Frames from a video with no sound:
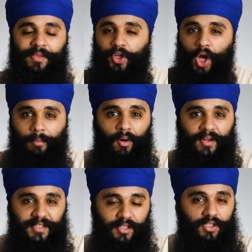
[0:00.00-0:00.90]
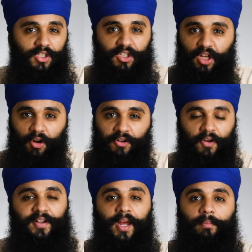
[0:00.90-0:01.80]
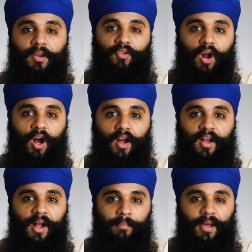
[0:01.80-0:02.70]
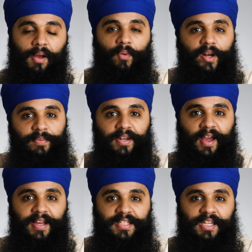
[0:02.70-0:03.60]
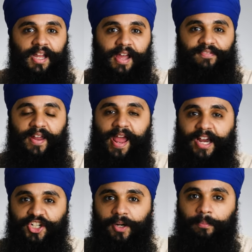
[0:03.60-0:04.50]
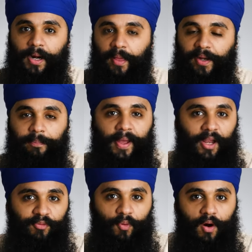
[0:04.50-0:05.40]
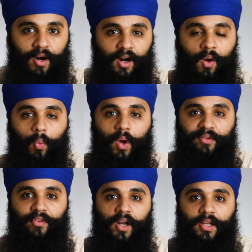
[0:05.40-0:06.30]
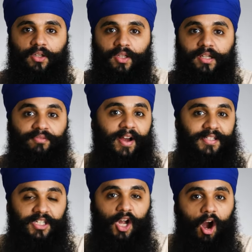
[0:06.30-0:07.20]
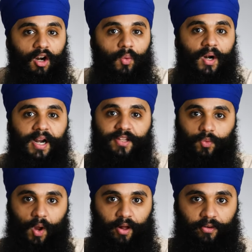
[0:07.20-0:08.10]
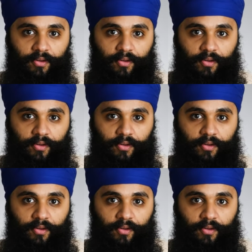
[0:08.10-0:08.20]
The Kobo isn't slow, don't get me wrong, but it would have been nice if that extra money that you're paying for would have gone into the device's hardware as well.